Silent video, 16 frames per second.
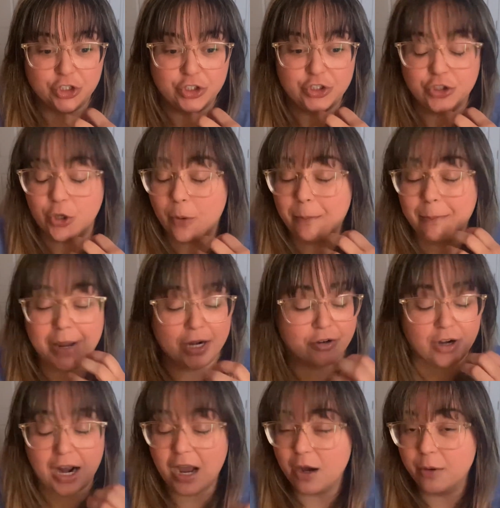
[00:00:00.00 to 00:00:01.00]
no matter
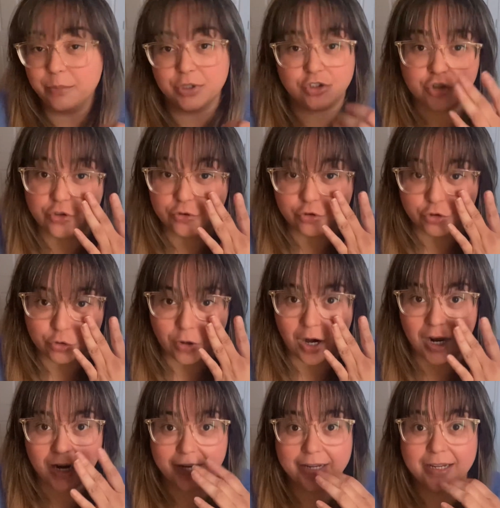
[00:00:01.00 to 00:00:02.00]
how much you
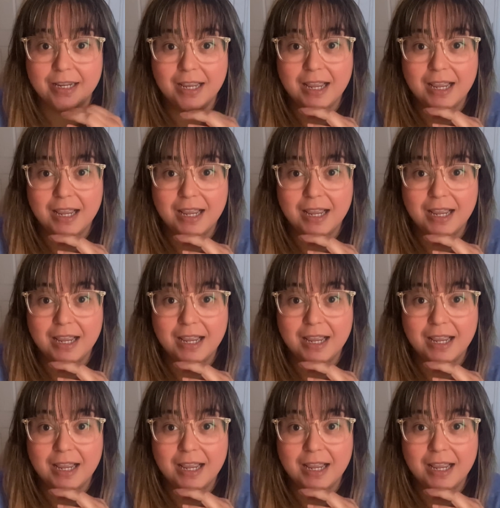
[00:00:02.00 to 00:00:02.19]
try.